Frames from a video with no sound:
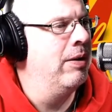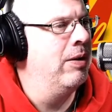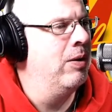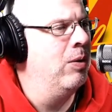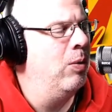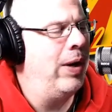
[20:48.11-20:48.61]

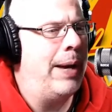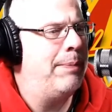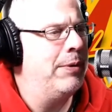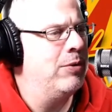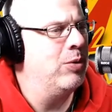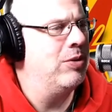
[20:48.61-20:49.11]
What
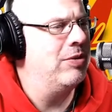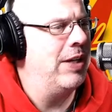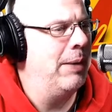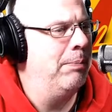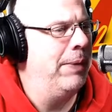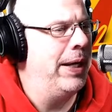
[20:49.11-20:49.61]
happens with
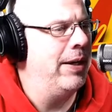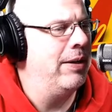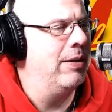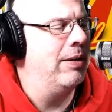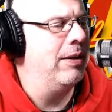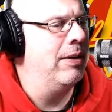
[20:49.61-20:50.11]
Sam Bennett?
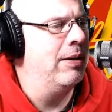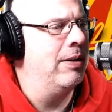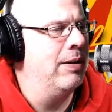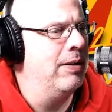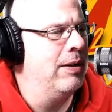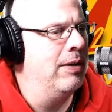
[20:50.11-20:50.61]

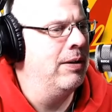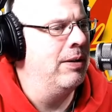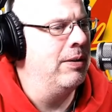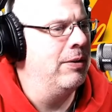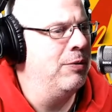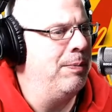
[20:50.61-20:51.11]

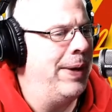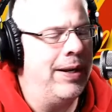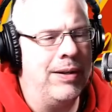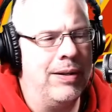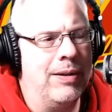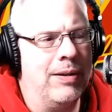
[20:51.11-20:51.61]
Does Bennett
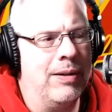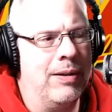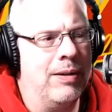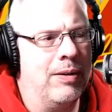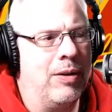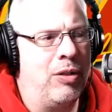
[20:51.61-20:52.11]

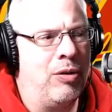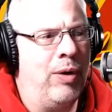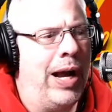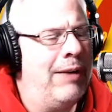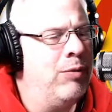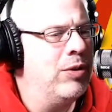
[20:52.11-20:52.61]

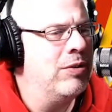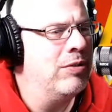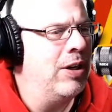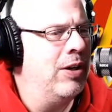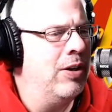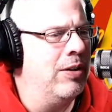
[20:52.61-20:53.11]
thrive with
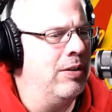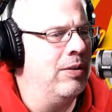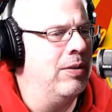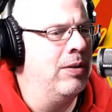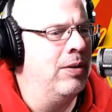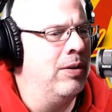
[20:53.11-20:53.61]
Sutter and
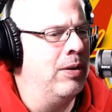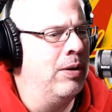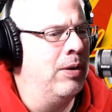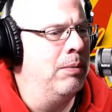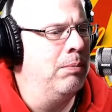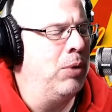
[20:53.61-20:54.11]

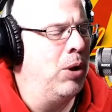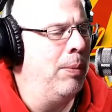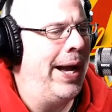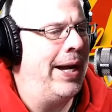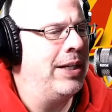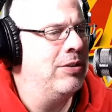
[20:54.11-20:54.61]
pull
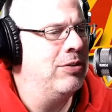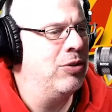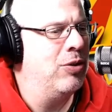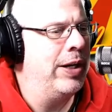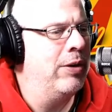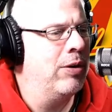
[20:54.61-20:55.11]
back his
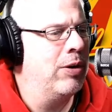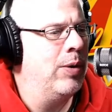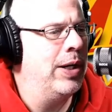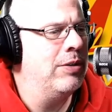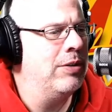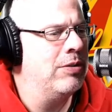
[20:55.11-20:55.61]
trade
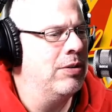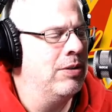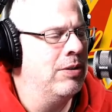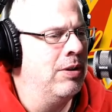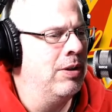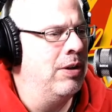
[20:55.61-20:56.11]
request?
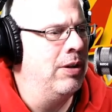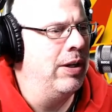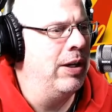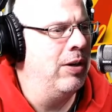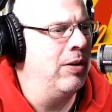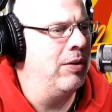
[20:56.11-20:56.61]
And
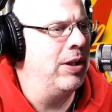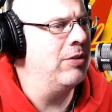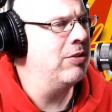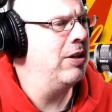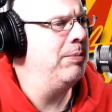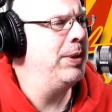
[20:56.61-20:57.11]
are things
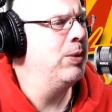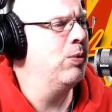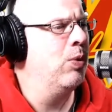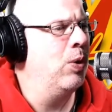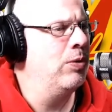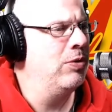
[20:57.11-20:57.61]
going to be
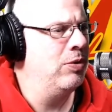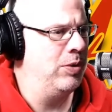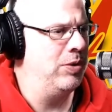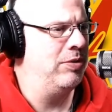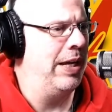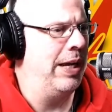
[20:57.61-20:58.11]
roses with
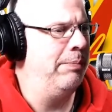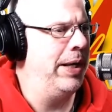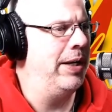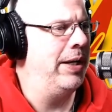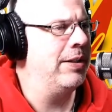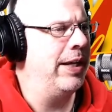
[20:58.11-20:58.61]
Sam
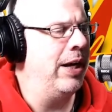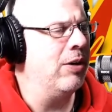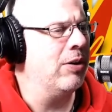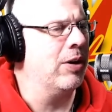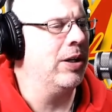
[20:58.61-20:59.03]
Bennett in Calgary?